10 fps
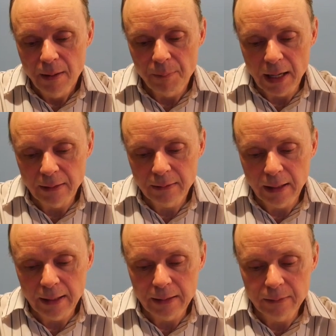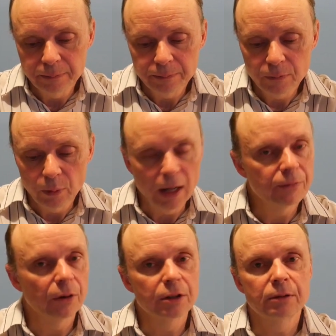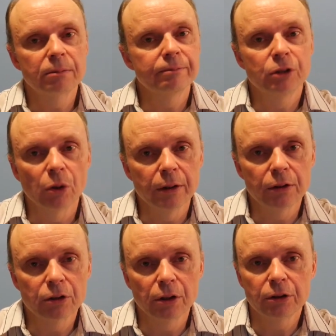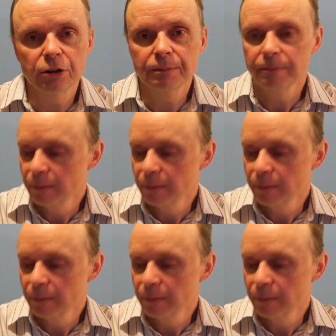but when I first joined the church,